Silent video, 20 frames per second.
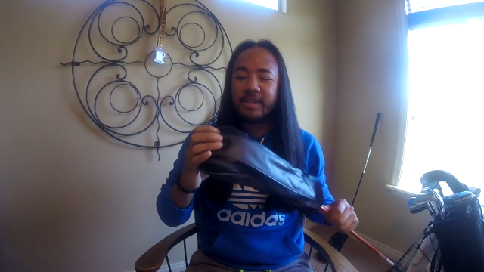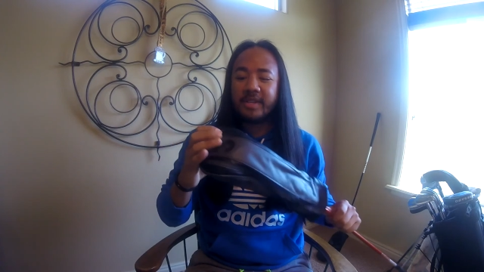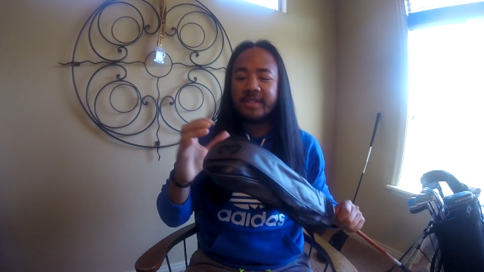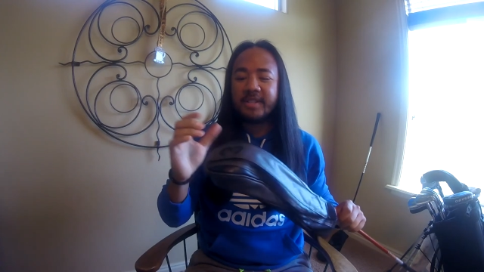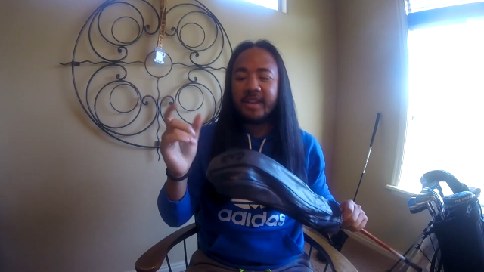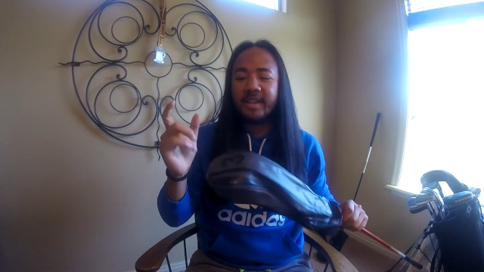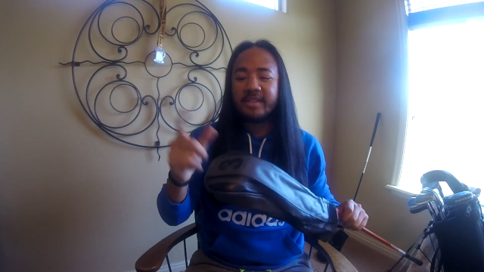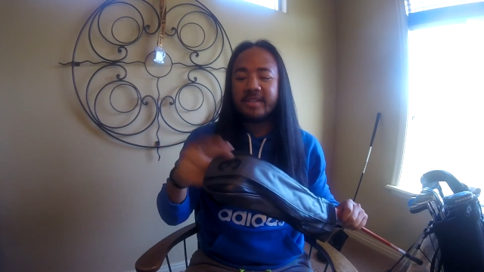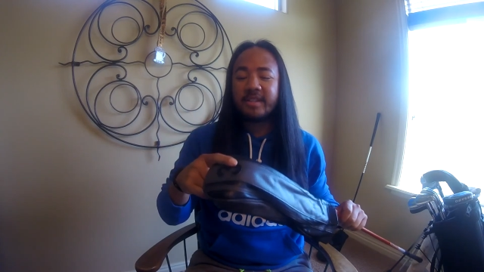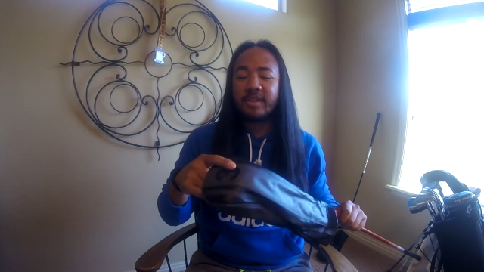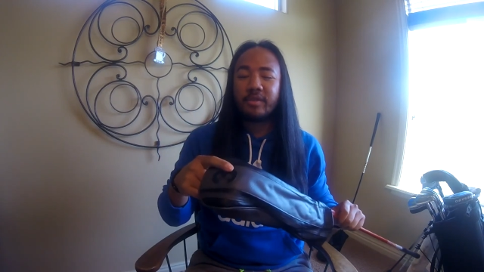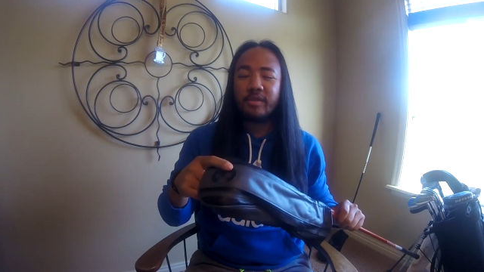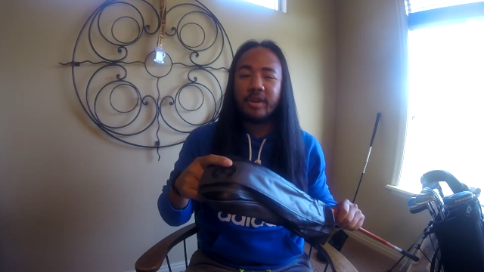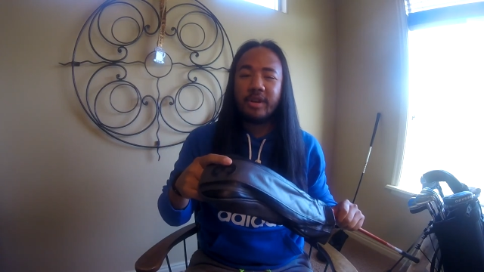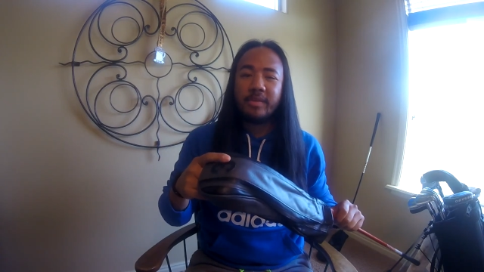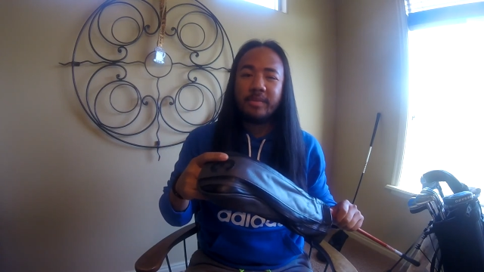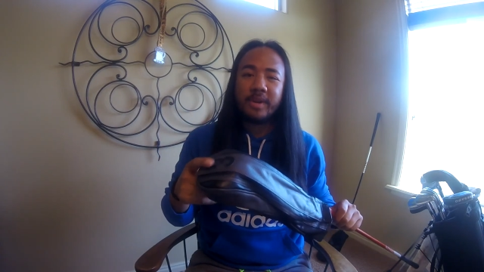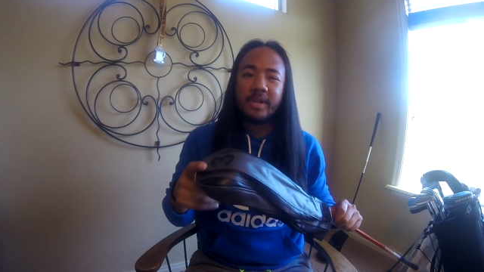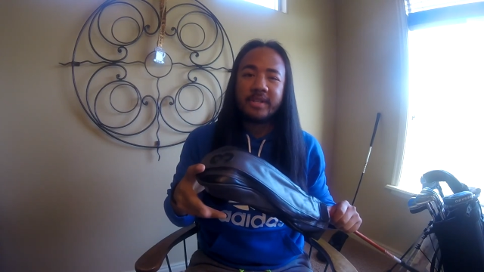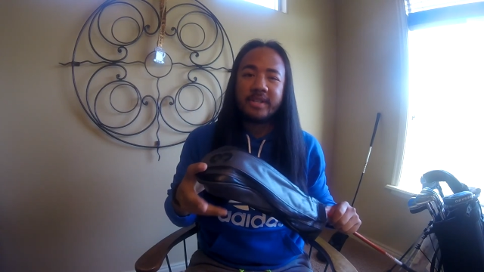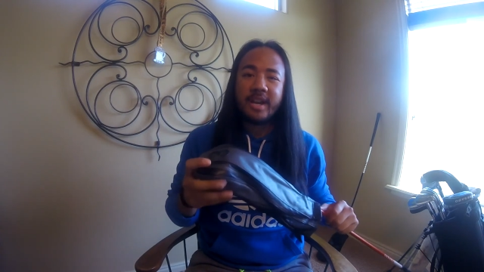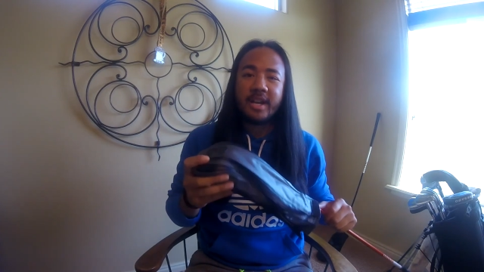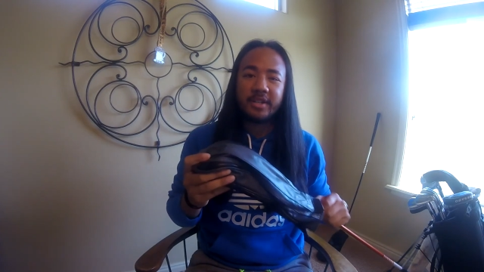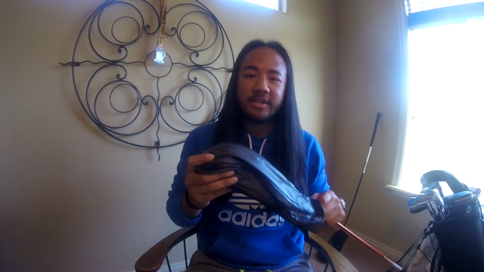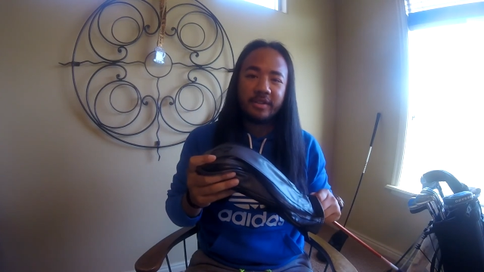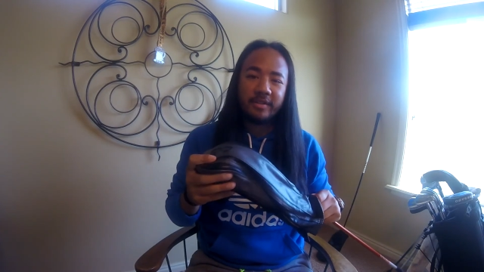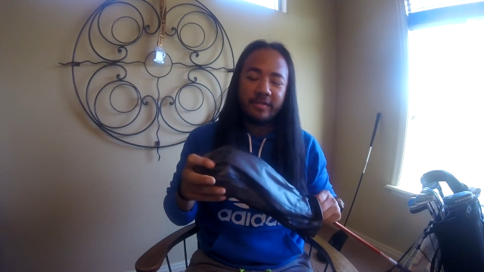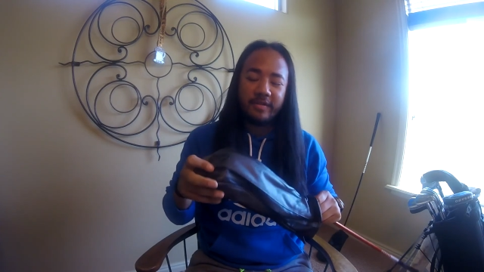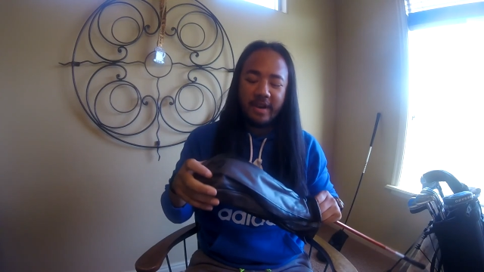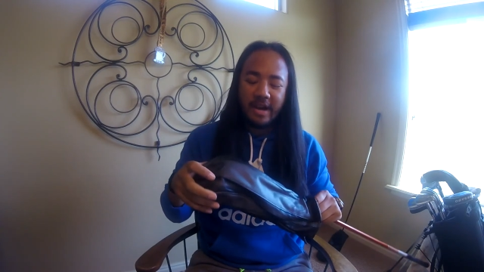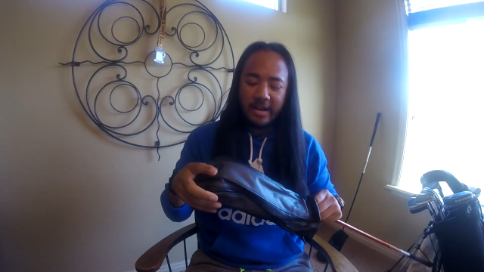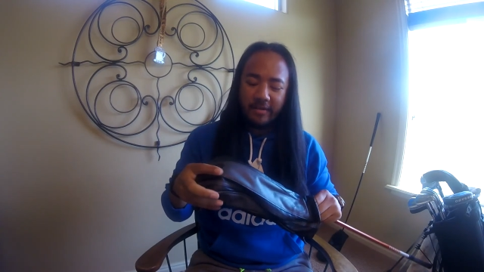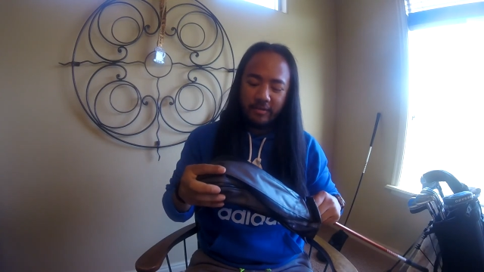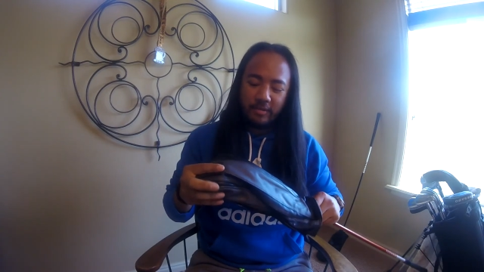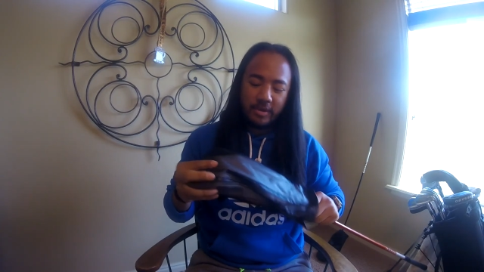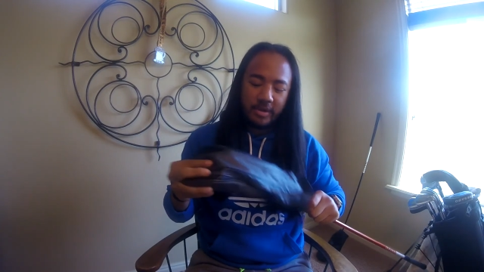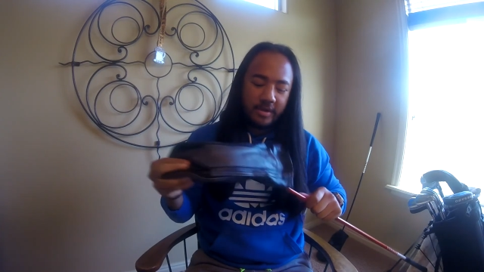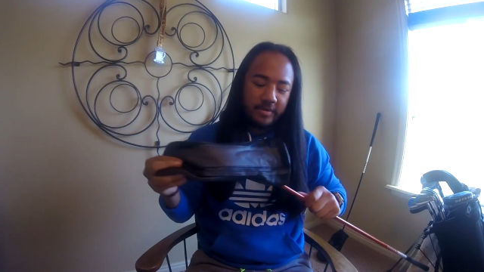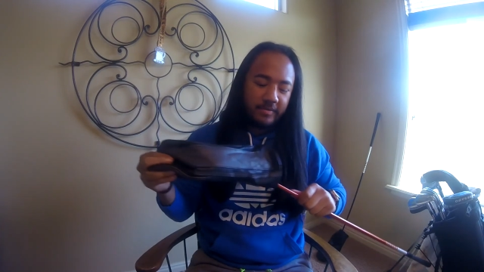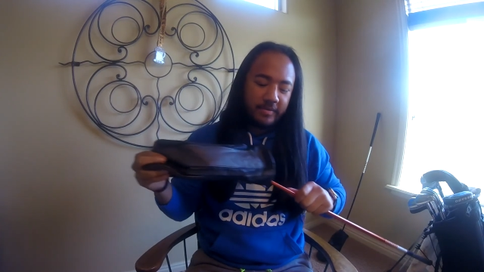It says 3, but it's actually a 5
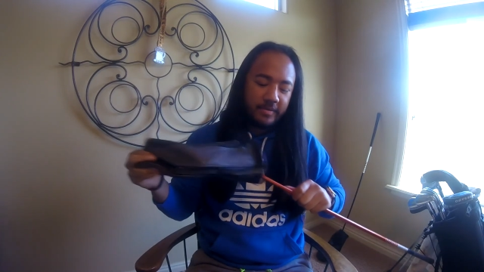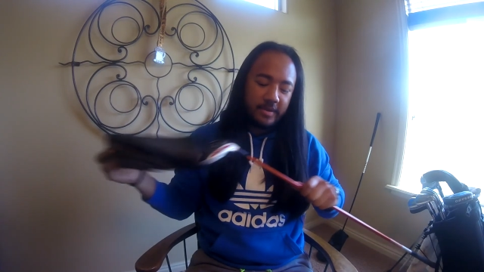wood.